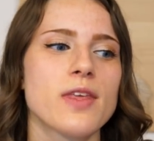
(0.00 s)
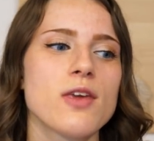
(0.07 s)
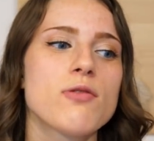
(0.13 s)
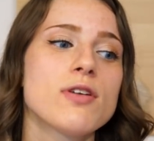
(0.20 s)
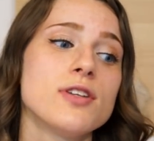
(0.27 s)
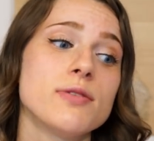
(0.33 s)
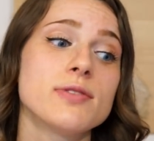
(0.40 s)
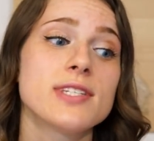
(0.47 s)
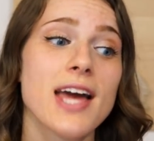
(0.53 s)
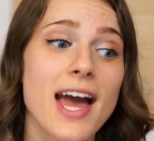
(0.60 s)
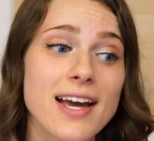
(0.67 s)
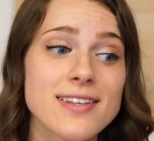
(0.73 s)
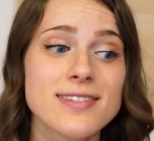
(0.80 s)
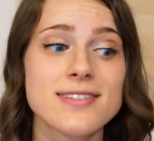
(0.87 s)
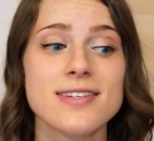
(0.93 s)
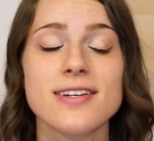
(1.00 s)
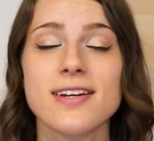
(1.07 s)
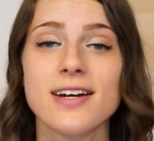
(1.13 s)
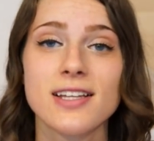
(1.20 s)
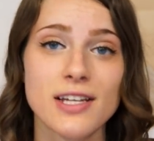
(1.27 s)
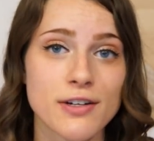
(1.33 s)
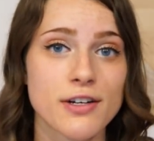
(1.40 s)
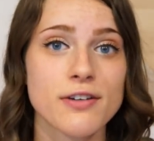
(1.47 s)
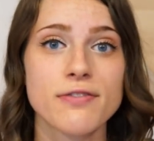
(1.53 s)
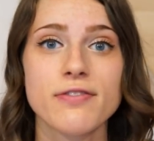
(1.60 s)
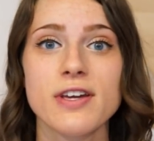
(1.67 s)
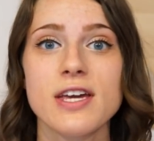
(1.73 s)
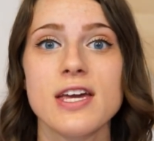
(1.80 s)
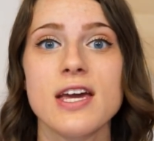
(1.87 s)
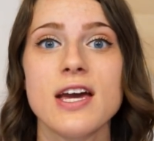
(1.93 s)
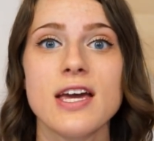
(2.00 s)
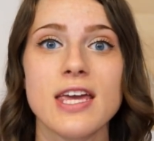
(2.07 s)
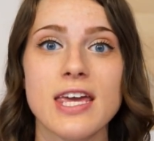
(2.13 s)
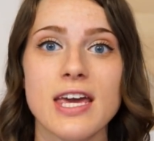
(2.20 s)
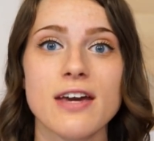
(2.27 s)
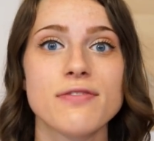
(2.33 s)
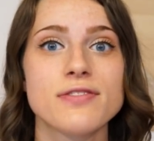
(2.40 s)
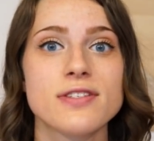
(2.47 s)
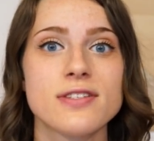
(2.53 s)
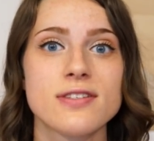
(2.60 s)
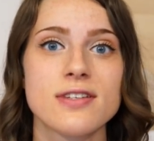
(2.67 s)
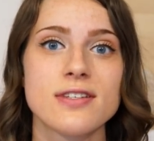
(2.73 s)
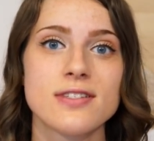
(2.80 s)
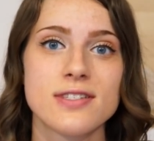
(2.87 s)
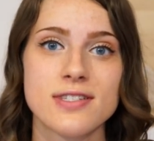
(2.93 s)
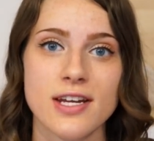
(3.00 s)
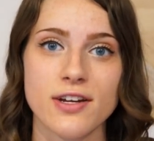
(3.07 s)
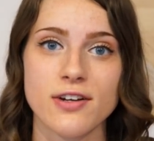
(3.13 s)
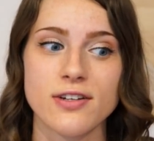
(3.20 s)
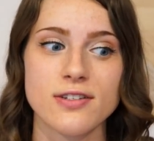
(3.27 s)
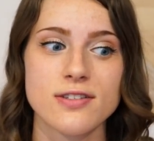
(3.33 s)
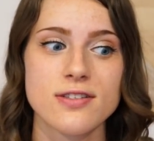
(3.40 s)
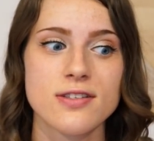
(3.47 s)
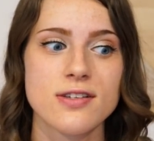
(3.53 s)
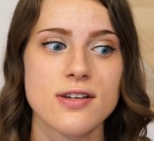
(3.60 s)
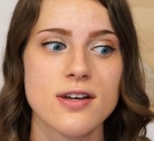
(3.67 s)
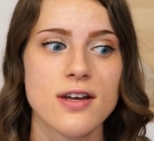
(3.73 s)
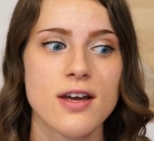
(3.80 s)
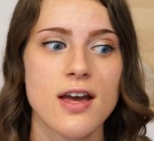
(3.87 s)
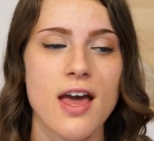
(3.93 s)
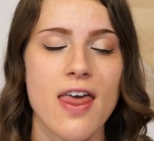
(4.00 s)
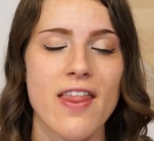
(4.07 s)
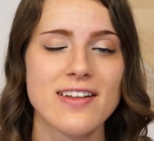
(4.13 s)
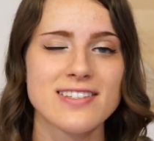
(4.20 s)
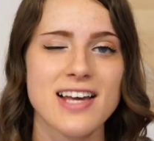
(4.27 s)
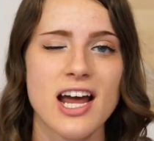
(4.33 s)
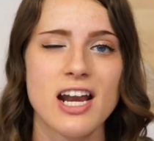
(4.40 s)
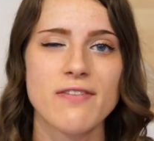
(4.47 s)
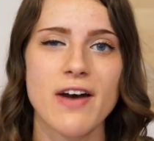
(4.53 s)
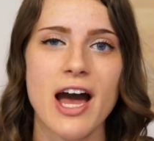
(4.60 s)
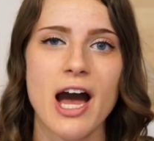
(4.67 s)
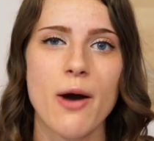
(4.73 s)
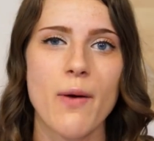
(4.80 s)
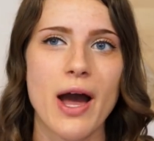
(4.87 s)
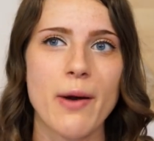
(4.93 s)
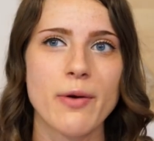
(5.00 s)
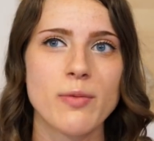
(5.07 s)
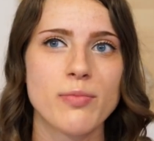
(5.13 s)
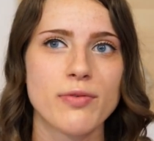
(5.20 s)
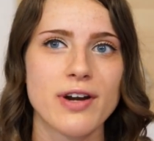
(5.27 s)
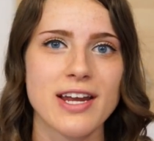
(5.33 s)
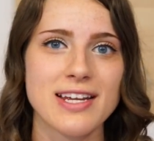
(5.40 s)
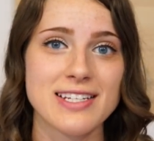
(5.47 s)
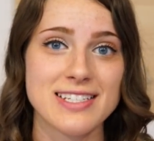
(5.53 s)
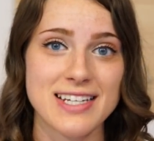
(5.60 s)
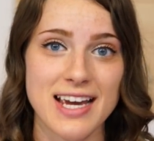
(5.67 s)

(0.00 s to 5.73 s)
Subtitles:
You can do text, calligraphy, gifs, stickers. That's kind of how I would break it